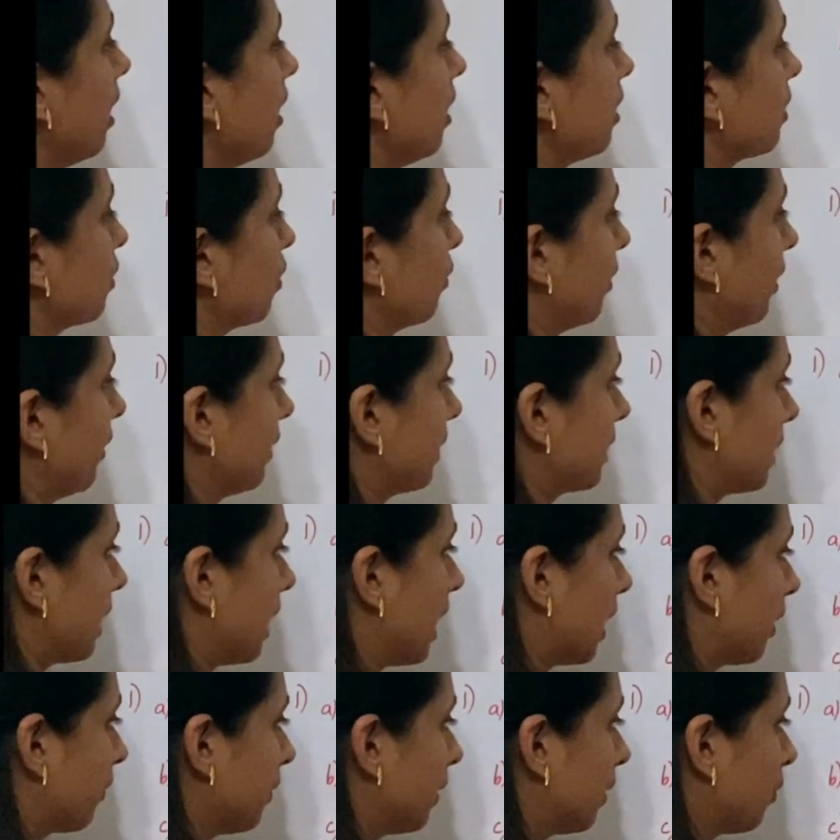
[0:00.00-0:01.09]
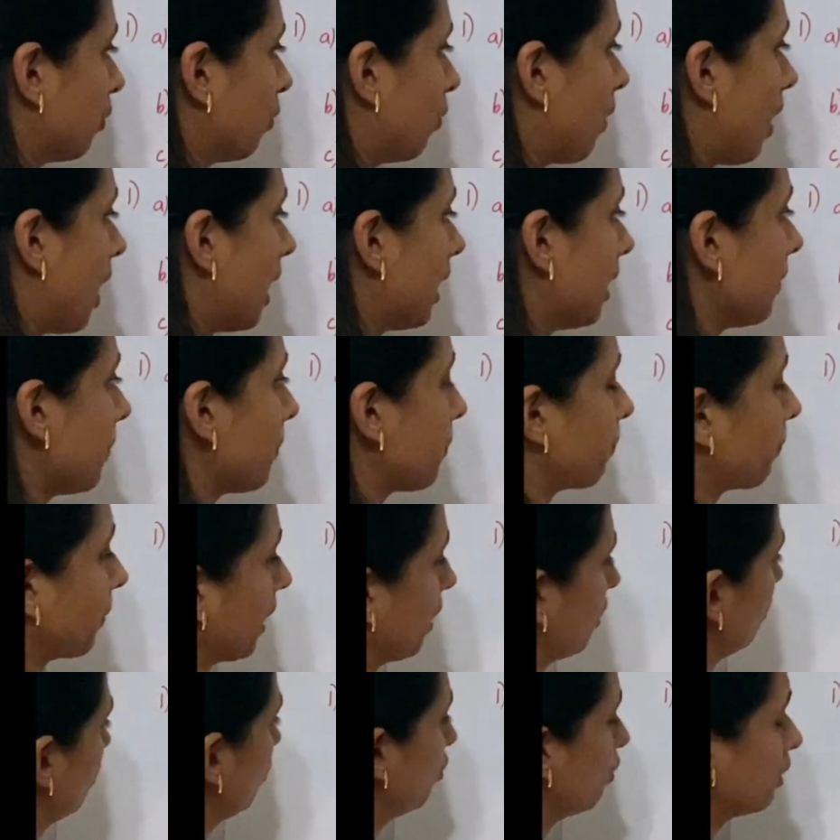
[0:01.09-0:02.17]
So we will start with 1.
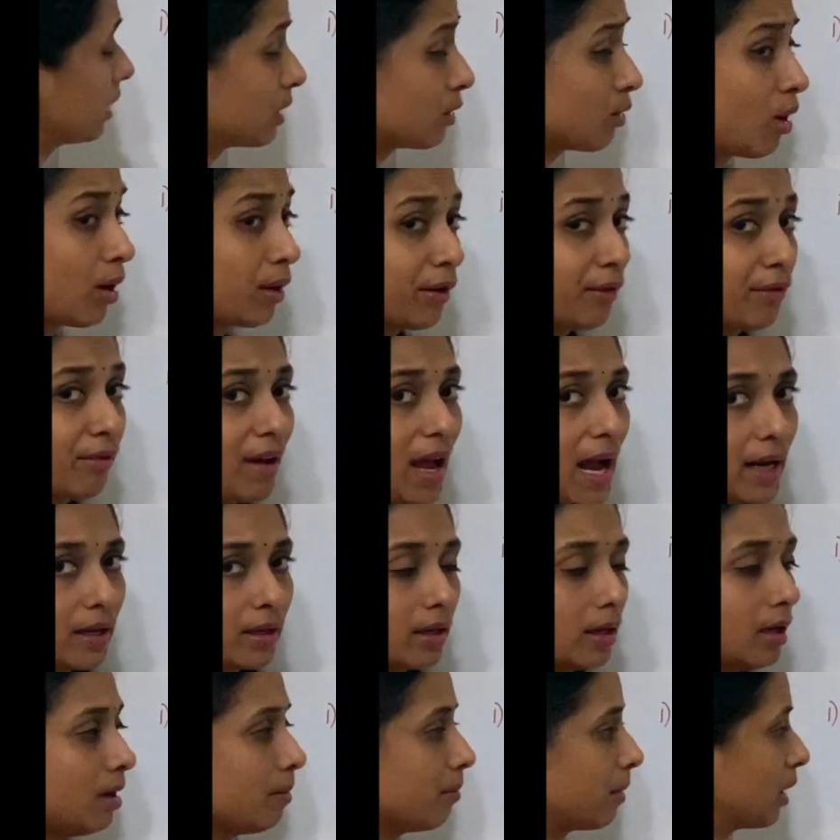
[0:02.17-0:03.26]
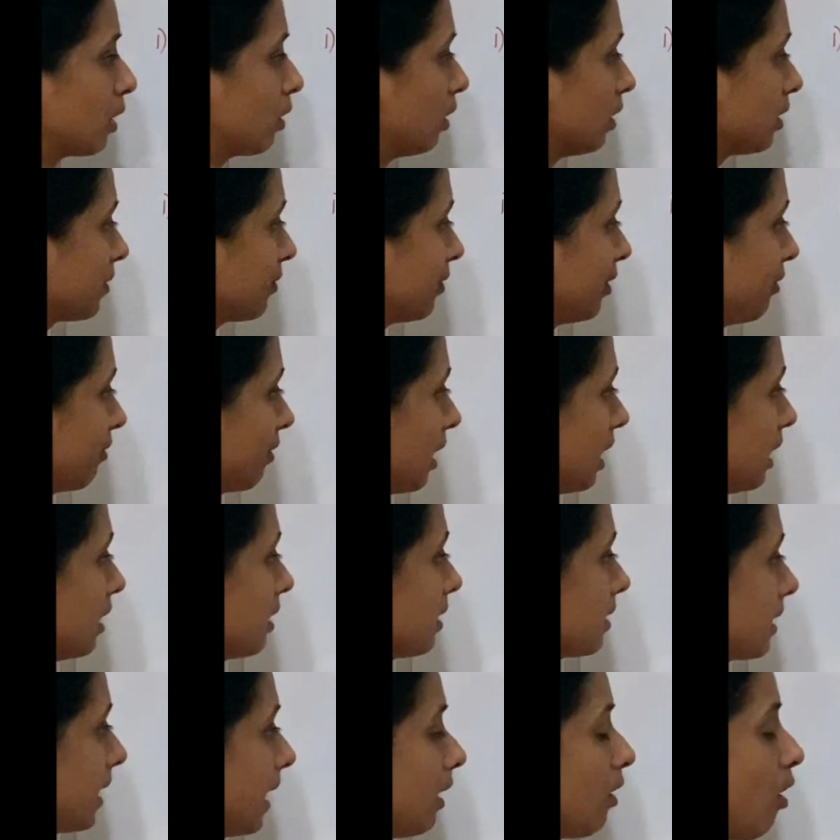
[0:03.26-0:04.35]
2 is not a factor because 15 is an